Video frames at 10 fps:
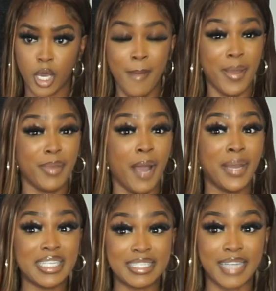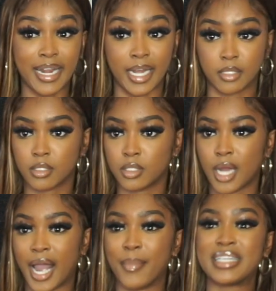Baby, I'm excited.
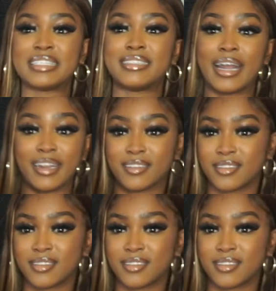I'm excited.